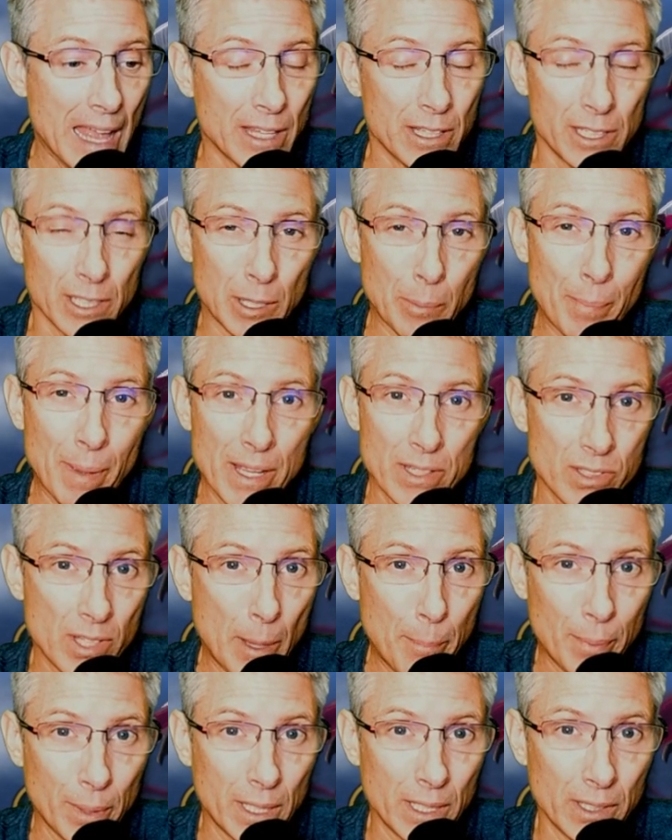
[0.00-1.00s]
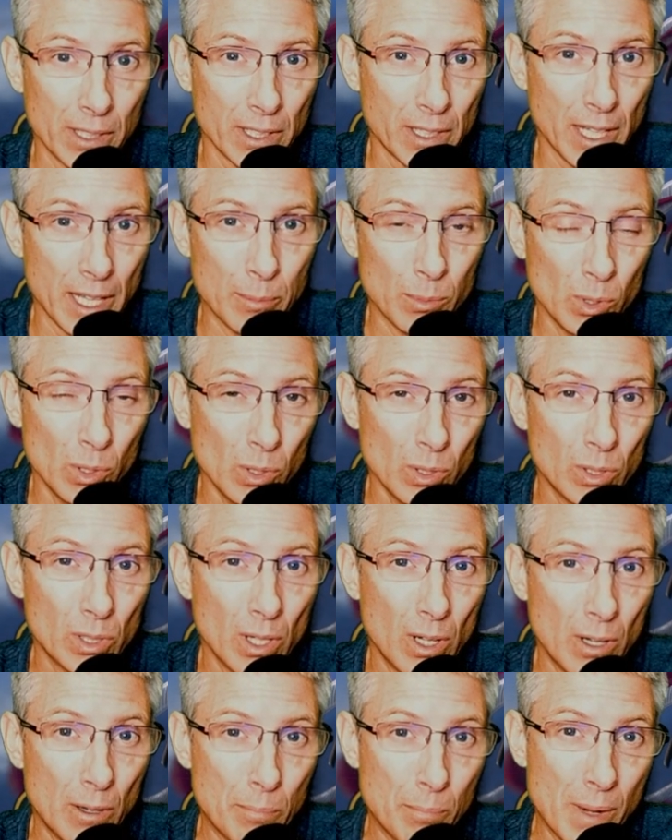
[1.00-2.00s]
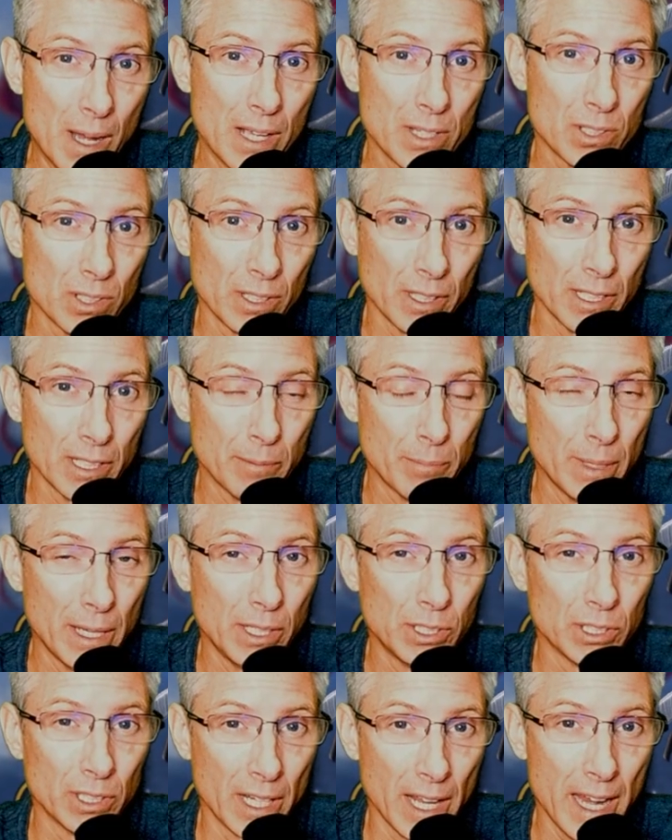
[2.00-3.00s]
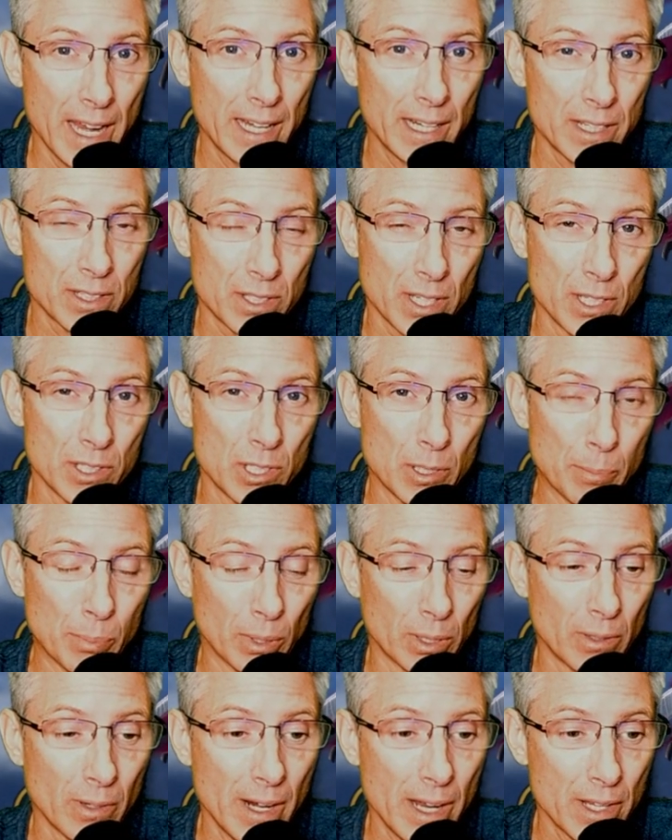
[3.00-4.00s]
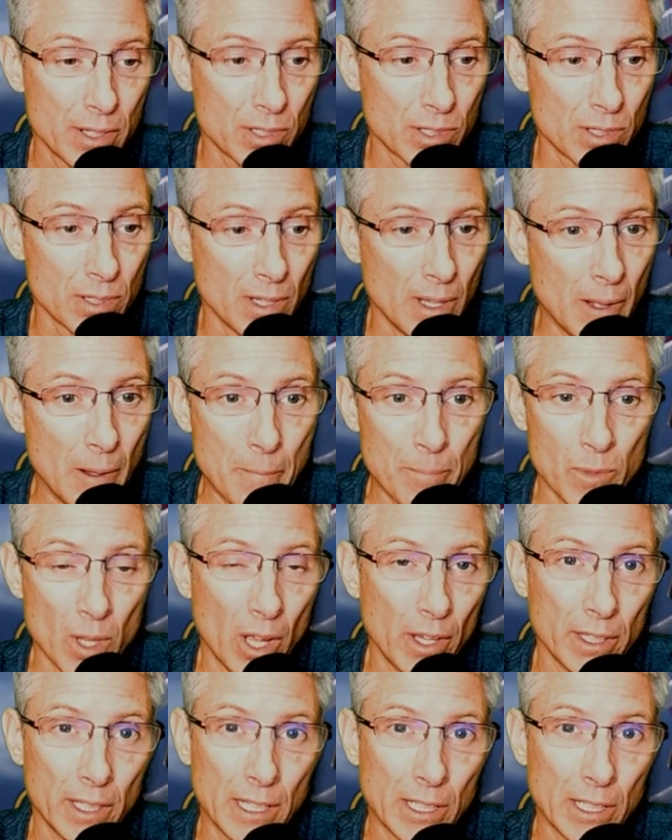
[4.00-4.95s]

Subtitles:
You get the best epic in the game, Uugo, Mausoleum Mage, and Anax as you progress. All you got to